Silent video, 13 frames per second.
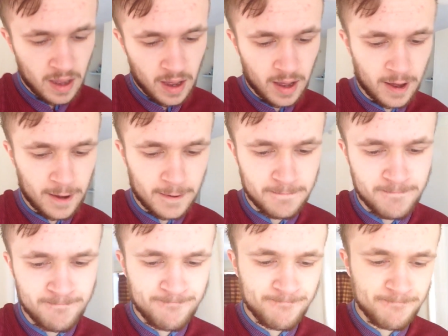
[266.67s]

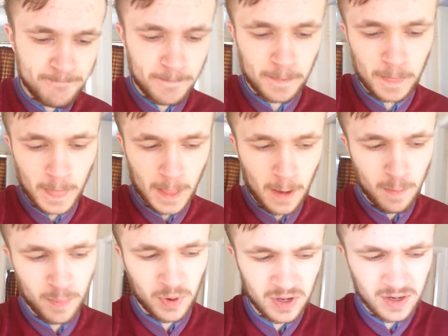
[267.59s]

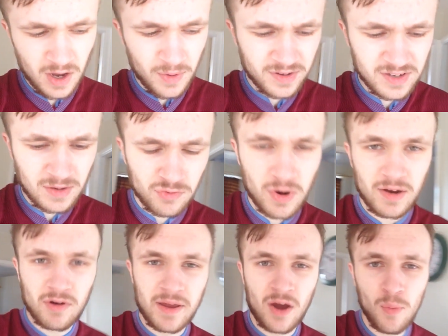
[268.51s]
But, you know, he seemed
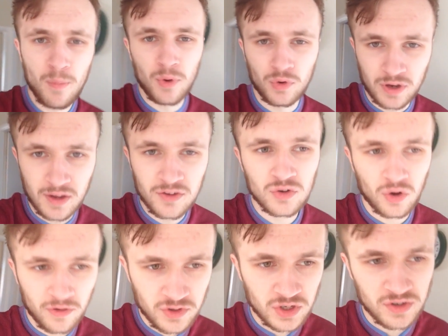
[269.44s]
really humbled, and he
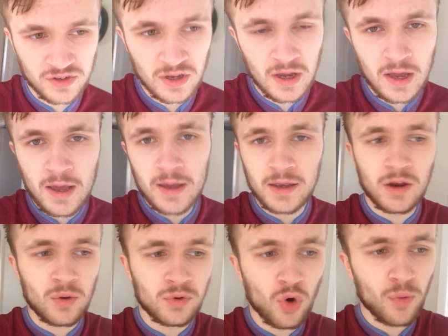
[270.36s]
sort of just, you
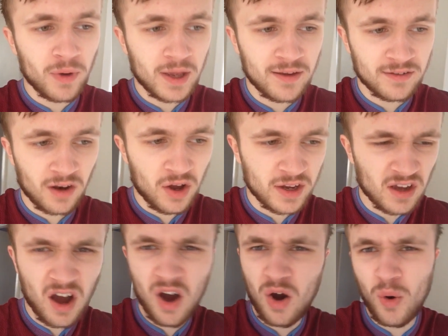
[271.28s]
know, normally he's
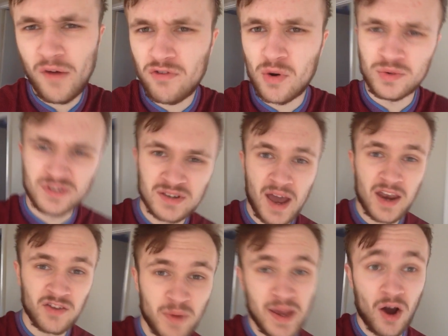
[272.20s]
like, "Oh, everyone's
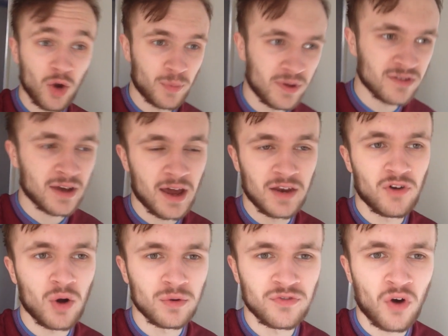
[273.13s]
scared of me. I'd be scared if
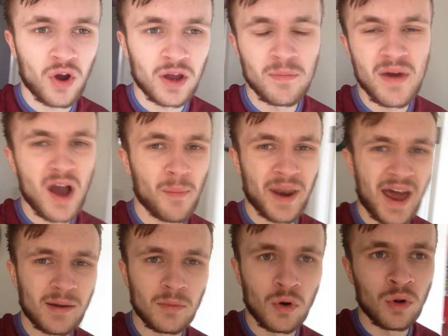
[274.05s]
I was fighting me. I'm an
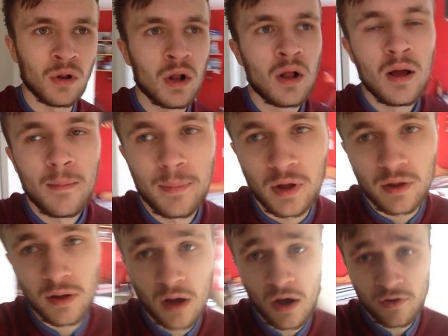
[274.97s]
animal."
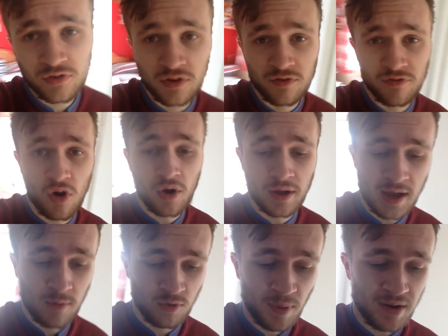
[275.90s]
But after the fight,
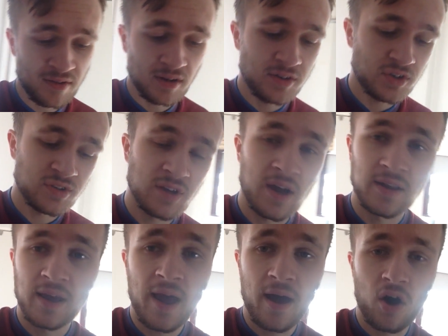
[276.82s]
he was basically just
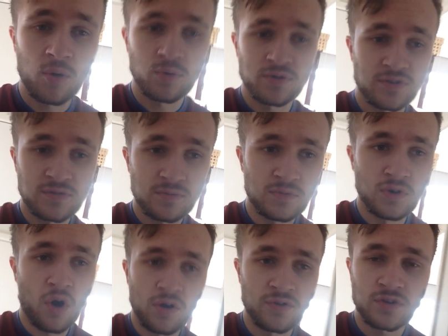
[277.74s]
saying, "Yeah, I was
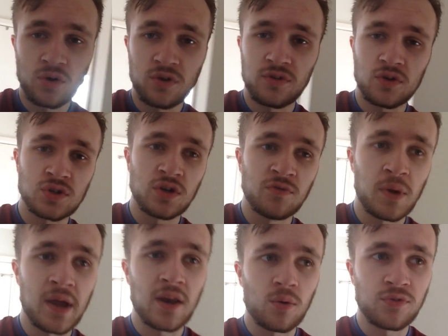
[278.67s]
not as good as I should have
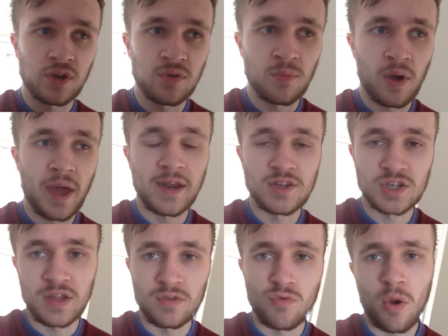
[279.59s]
been. I was using my
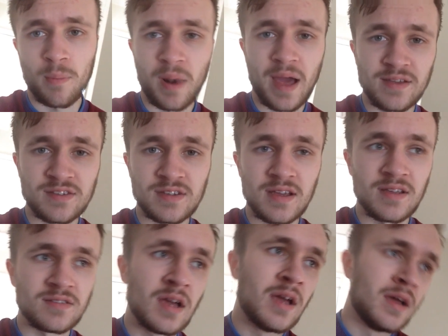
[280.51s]
energy in the wrong
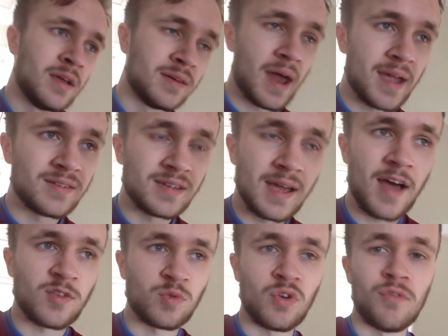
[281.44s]
places. Nate
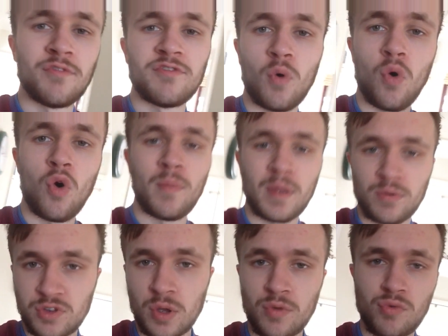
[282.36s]
Diaz was on form. He
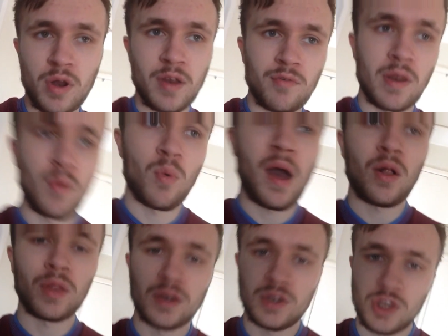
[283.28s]
was doing really
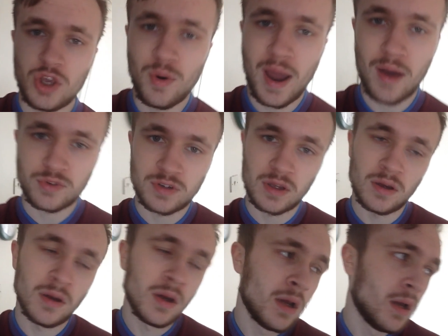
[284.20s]
well. He knew how to